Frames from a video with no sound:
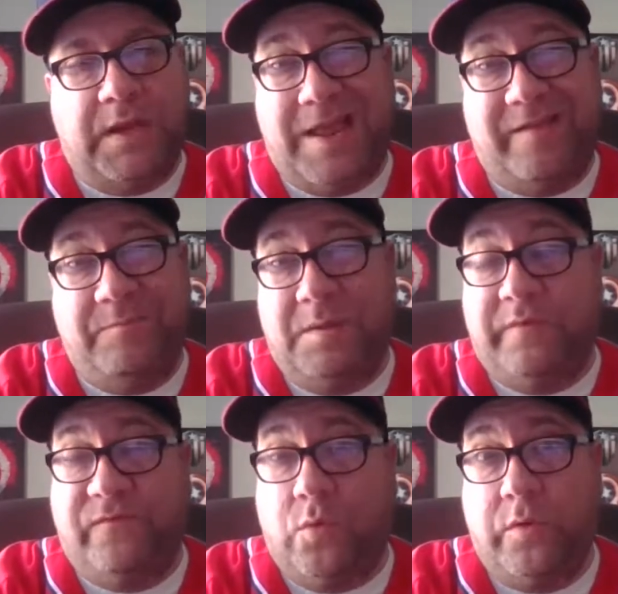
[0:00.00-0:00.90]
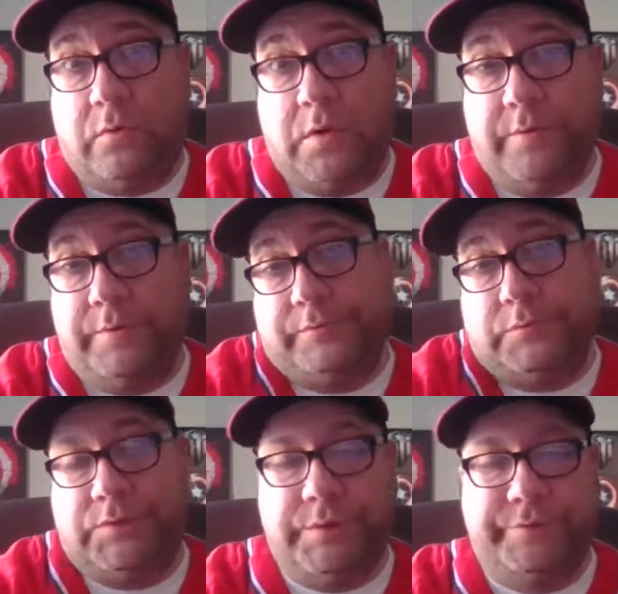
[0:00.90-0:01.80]
and have been before the rental.
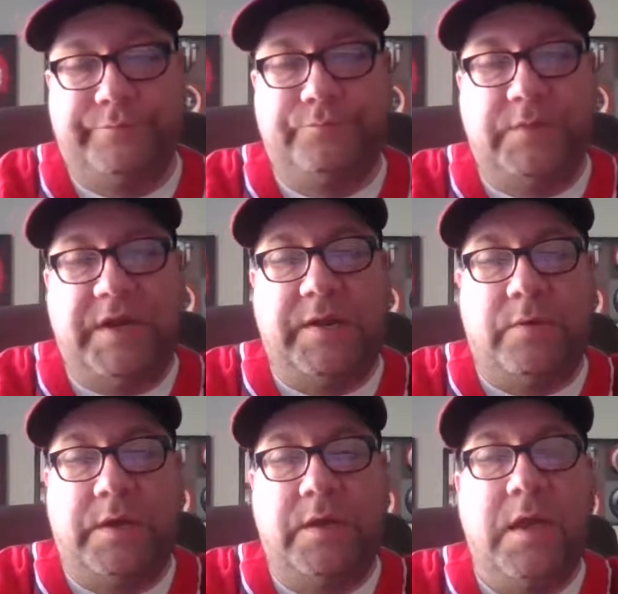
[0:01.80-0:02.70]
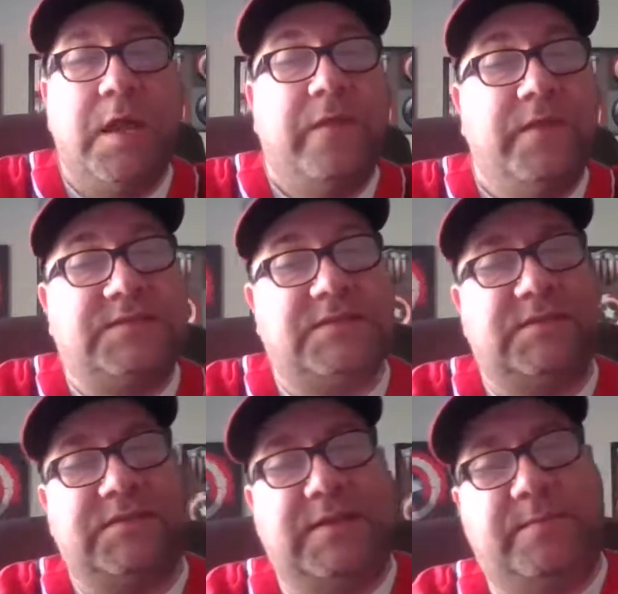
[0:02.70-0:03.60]
So, but anyway, this is
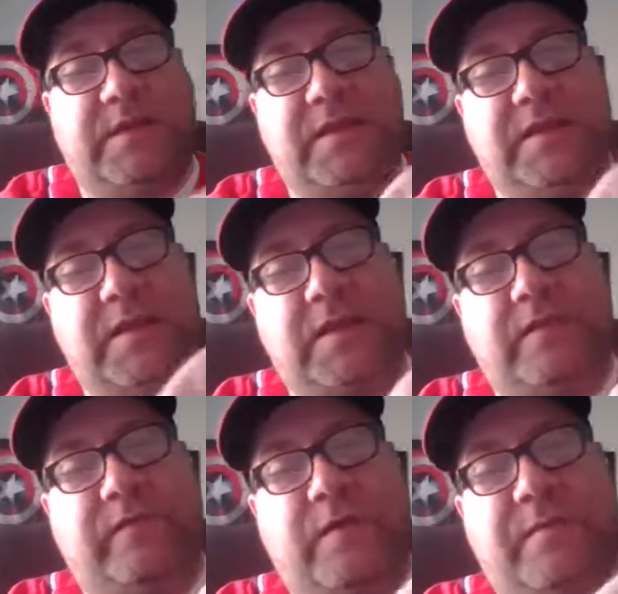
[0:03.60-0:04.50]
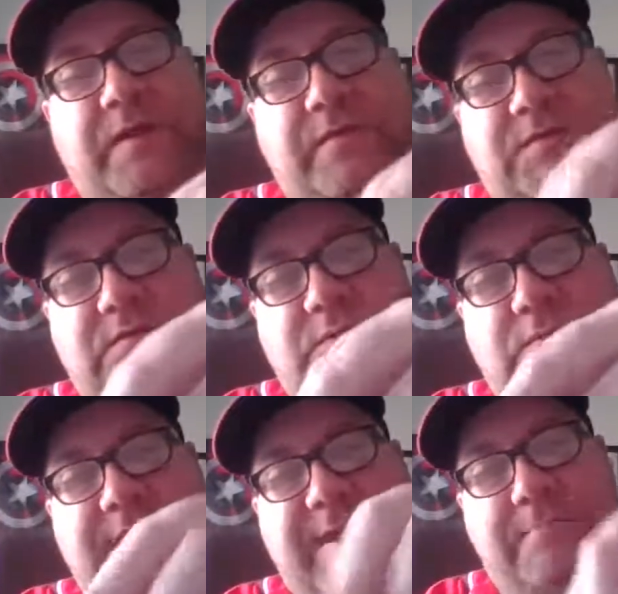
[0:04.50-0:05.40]
the tip that he gave about this
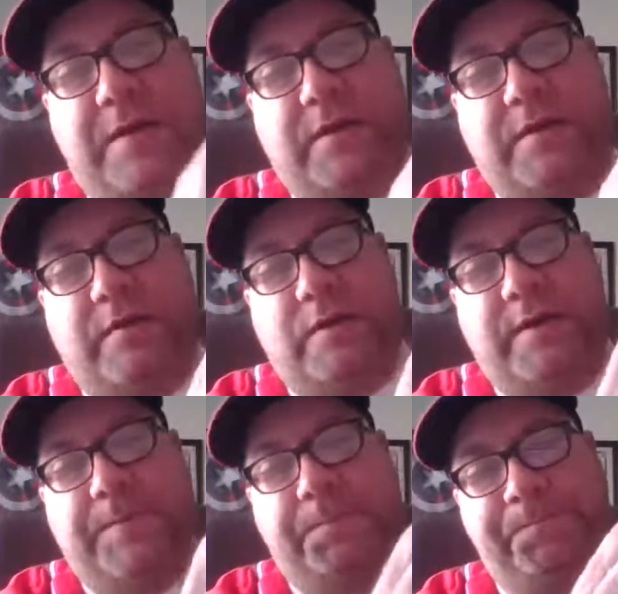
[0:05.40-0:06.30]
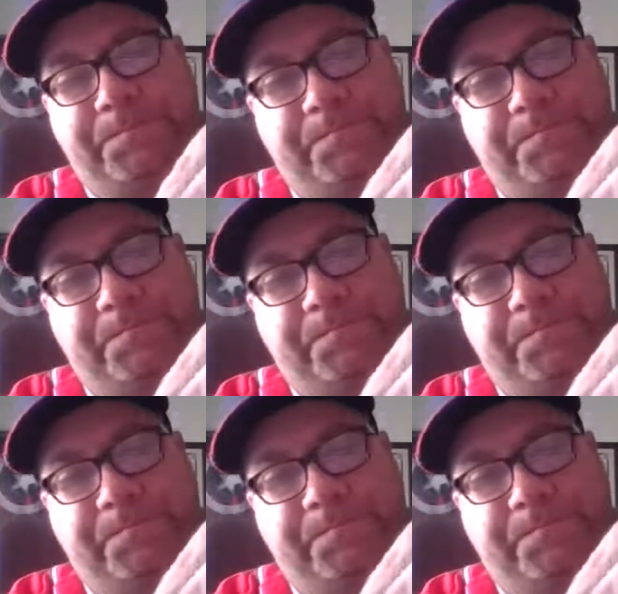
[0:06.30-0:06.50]
tab back here, right?